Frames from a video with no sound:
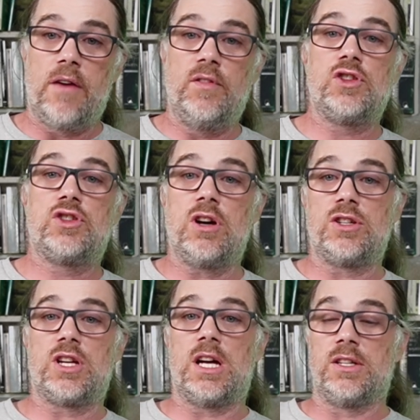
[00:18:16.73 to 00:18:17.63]
And the
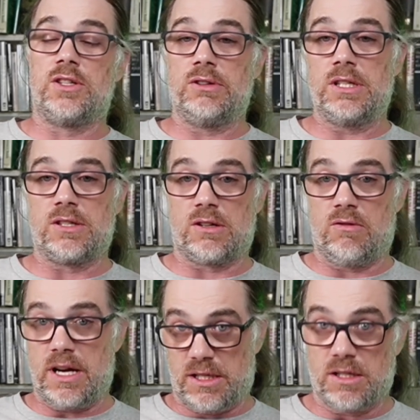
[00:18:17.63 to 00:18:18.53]
judge had a duty to
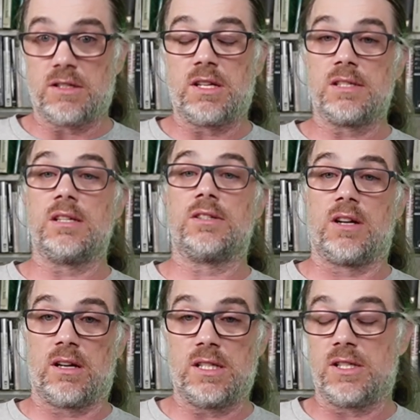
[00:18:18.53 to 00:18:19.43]
correct it because he's an
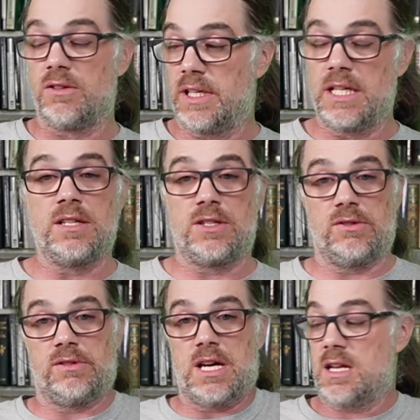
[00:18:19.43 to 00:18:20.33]
attorney too. He didn't
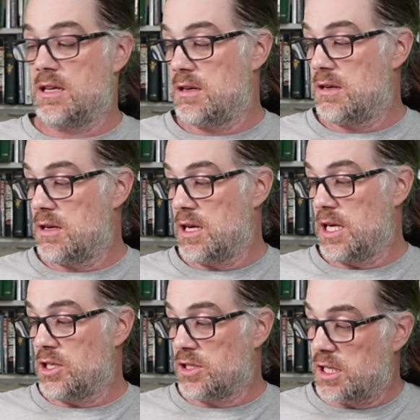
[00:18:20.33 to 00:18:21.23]
do that.
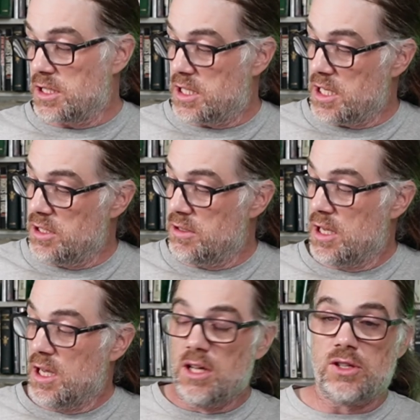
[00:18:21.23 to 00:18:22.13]
He just continued
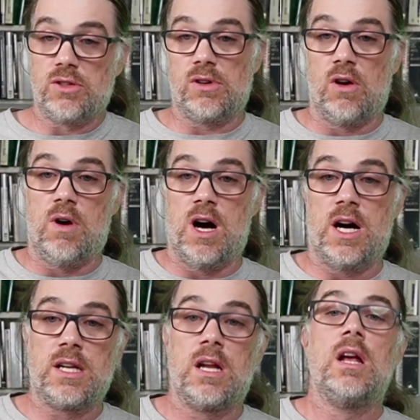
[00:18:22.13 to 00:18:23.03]
to go
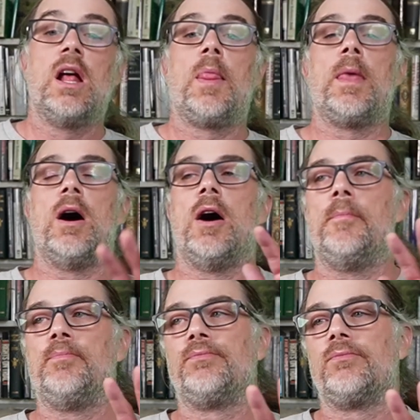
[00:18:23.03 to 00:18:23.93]
on.
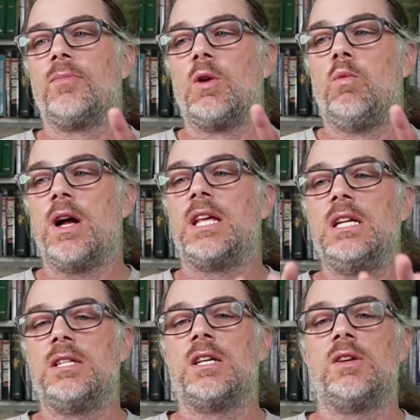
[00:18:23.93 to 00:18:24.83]
What
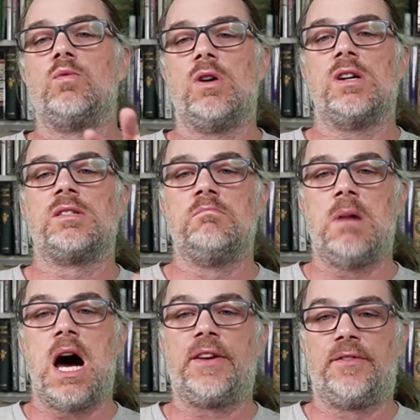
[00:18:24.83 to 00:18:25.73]
he did was
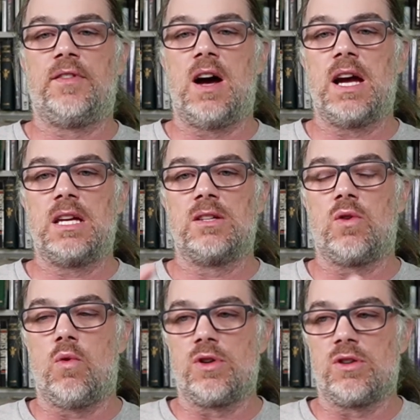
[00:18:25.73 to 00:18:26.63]
modify his
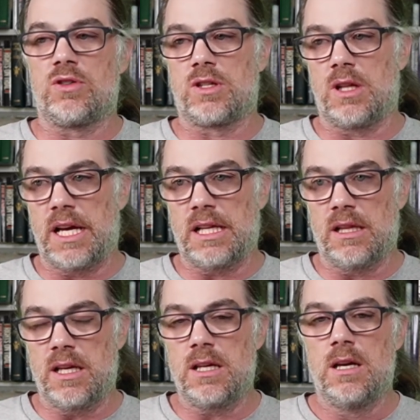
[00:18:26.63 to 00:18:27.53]
orders
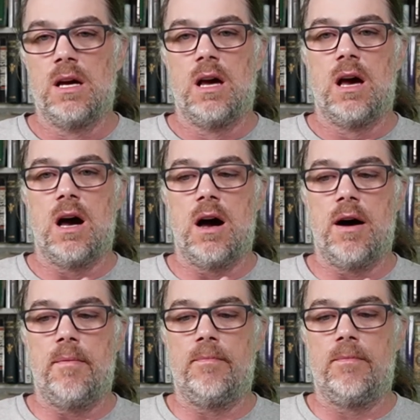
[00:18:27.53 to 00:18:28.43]
slightly.
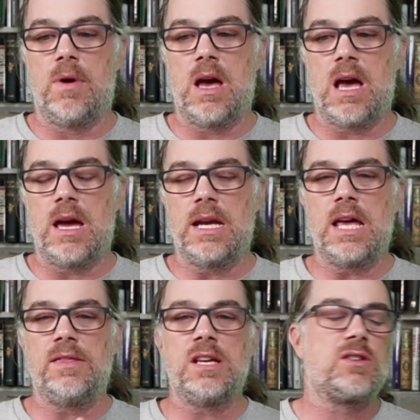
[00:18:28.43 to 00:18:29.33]
And
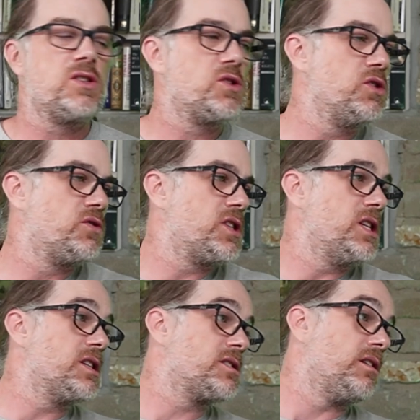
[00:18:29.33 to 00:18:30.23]
this is, you
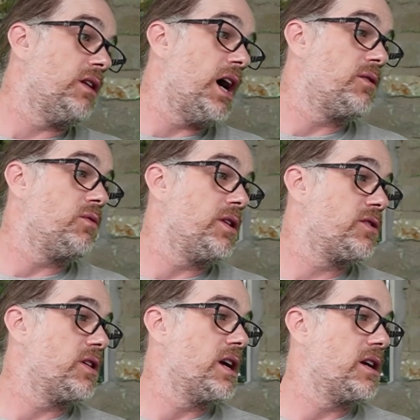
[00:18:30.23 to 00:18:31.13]
see this a lot
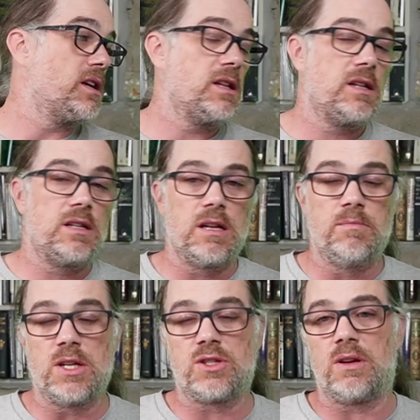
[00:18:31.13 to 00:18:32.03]
with
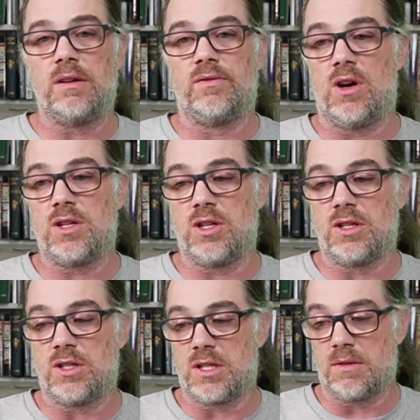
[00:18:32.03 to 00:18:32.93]
administrative law
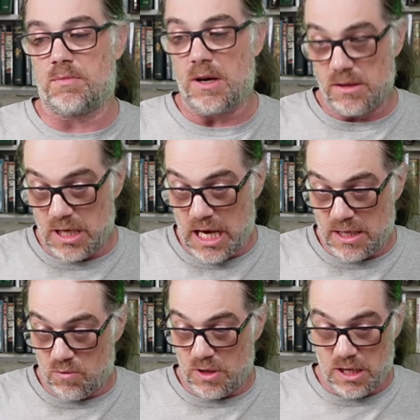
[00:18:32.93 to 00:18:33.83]
judges as part
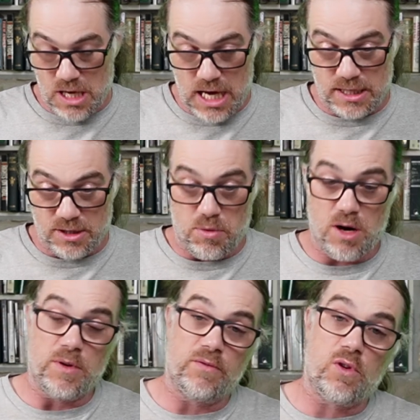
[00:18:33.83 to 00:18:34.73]
at the
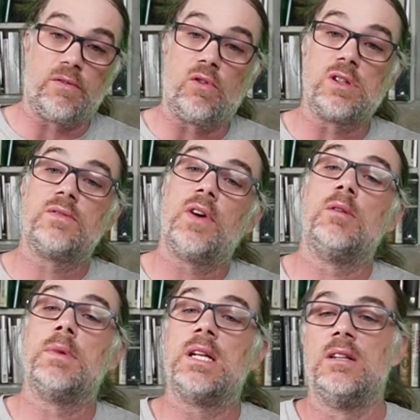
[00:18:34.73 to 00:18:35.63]
Department of Workforce
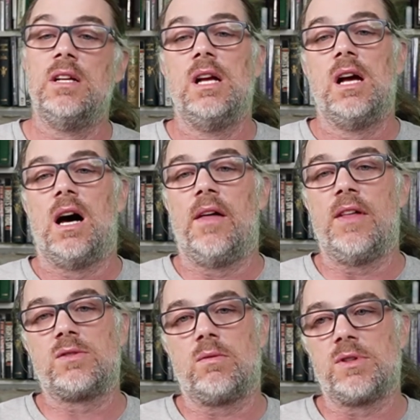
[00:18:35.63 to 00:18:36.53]
Development.
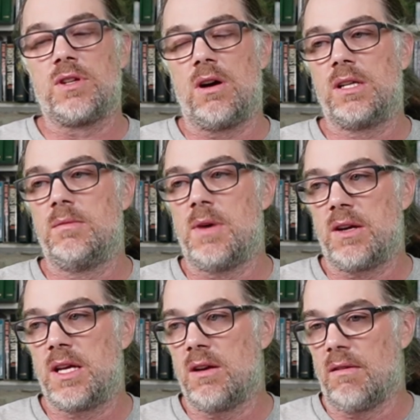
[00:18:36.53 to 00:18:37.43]
That's what we're talking
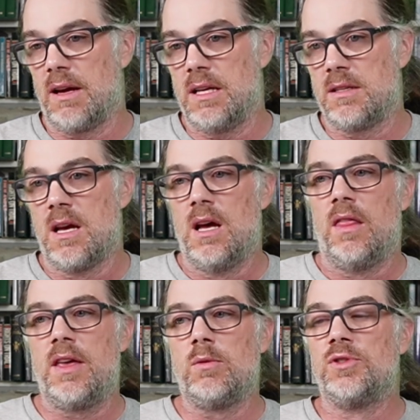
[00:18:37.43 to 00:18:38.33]
about here is
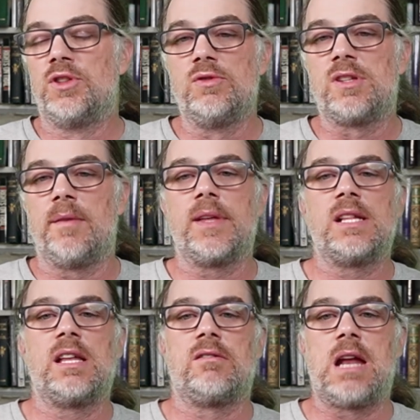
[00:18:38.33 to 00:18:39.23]
they will do
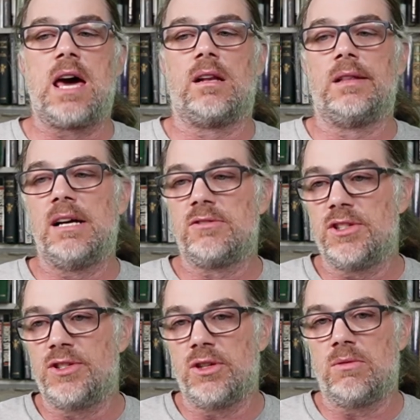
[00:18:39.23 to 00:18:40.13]
something they're not allowed
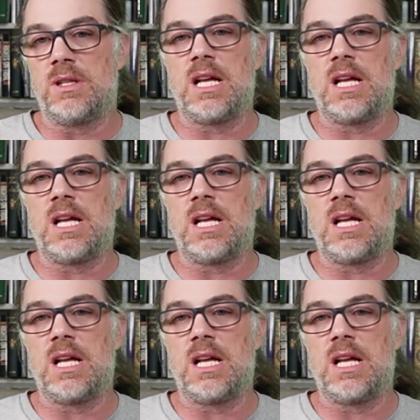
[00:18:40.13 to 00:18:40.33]
to do.